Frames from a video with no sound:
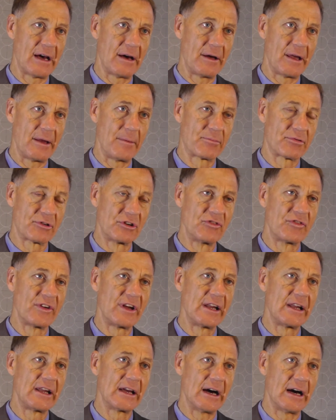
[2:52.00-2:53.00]

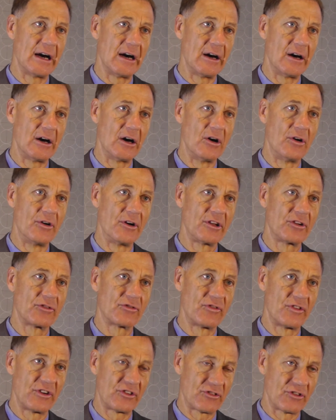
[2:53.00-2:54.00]
improving earnings
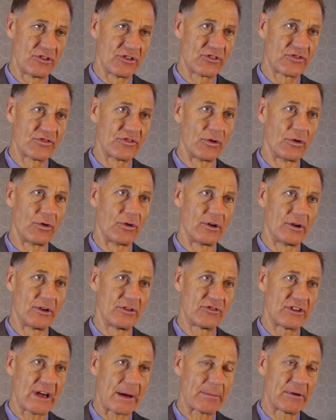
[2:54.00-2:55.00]
revisions
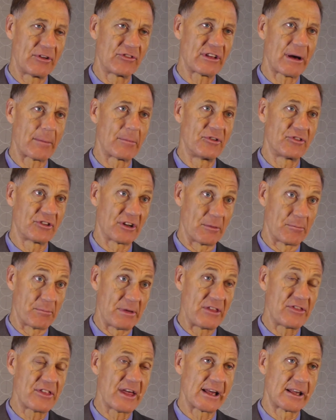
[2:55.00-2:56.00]
for Japanese companies going to
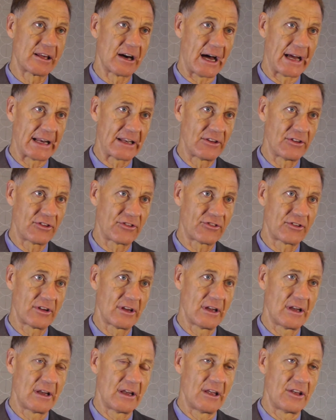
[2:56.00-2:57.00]
beat their guidance.
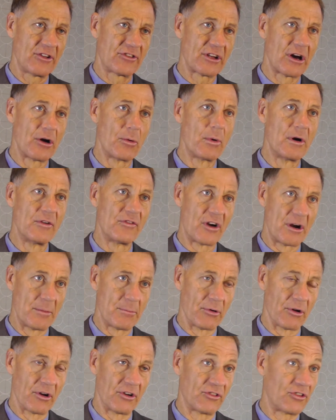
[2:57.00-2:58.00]
So we're very
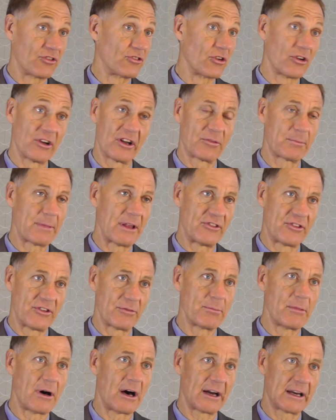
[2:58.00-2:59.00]
bullish. It's not an
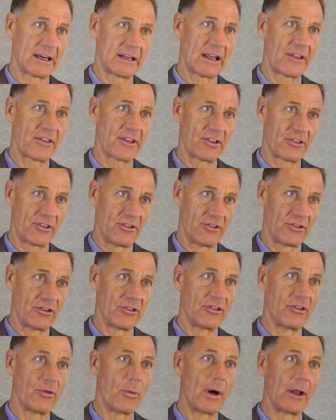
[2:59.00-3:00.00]
expensive market. I think things are
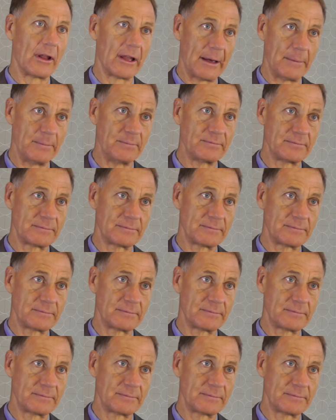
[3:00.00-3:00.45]
going to do well there.